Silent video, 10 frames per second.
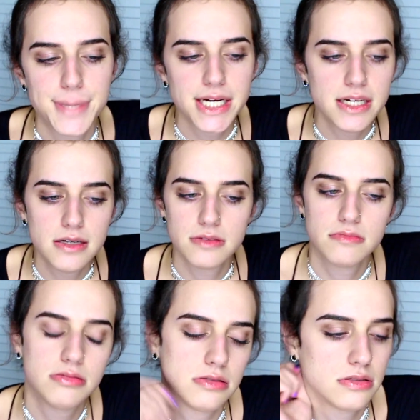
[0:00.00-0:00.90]
But
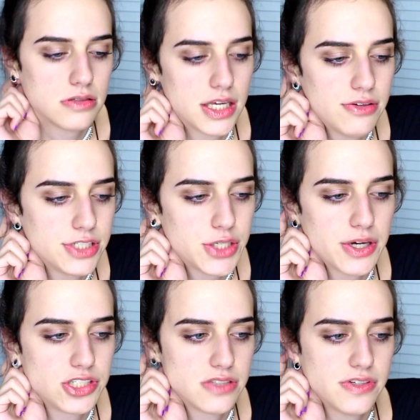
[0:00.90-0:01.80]
I don't know,
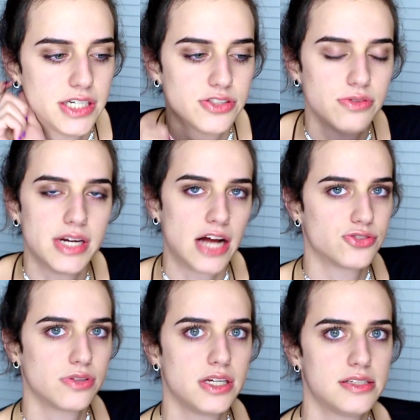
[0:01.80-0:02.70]
I just feel like so
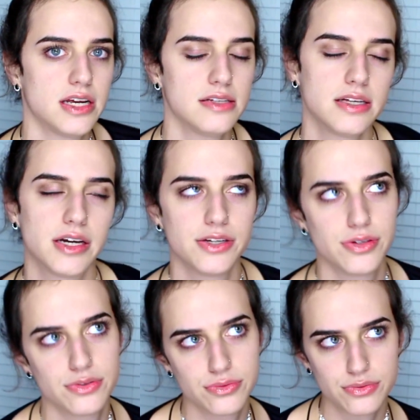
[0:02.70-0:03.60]
natural these days, like I
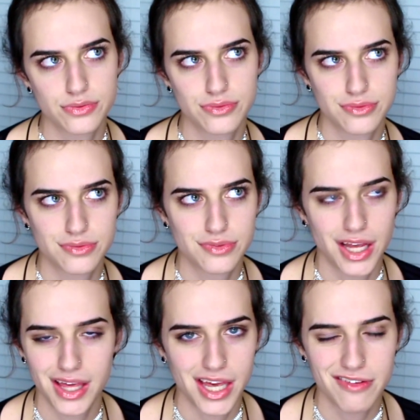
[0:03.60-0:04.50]
don't
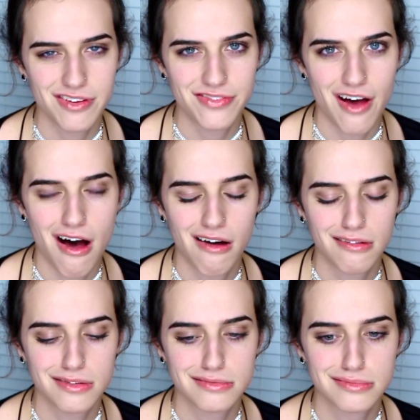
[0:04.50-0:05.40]
really give a
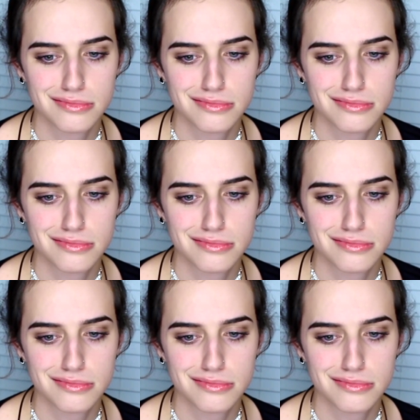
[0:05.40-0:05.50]
fuck.